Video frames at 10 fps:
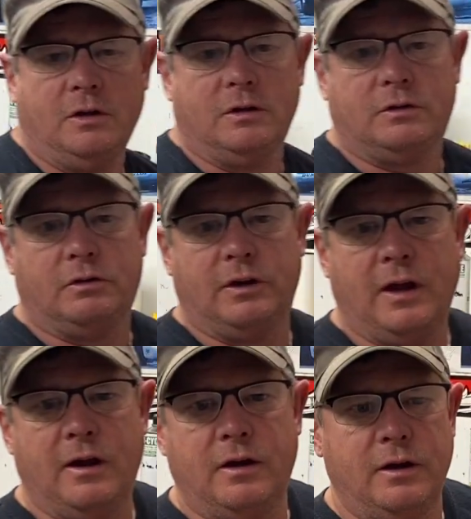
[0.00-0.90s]
So
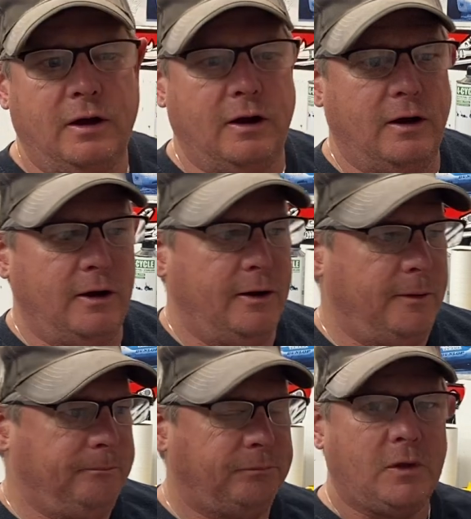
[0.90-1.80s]
yeah,
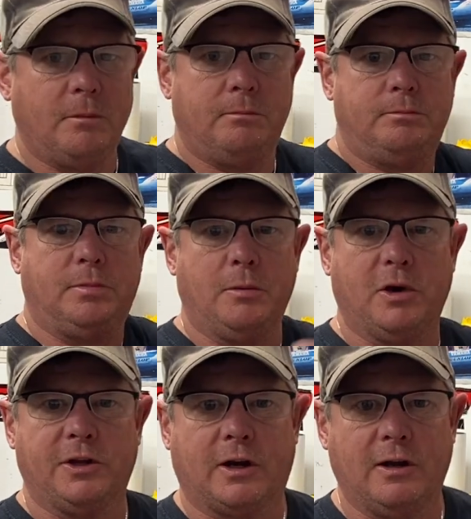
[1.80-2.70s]
bummer
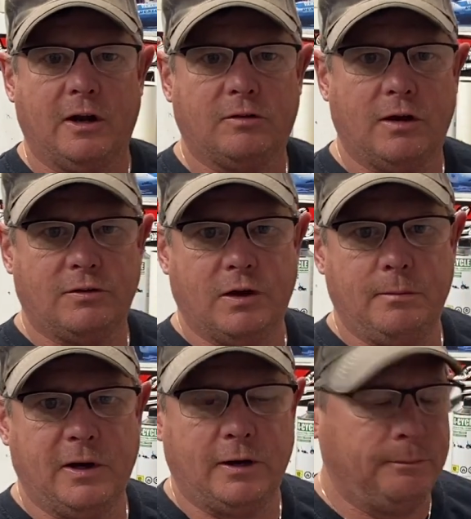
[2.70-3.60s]
on the Canucks last night,
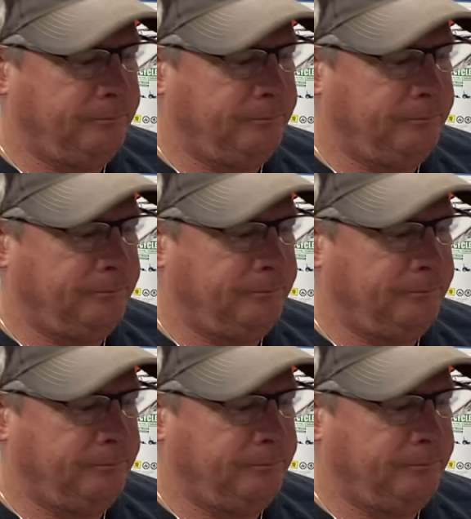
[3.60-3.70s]
Mike.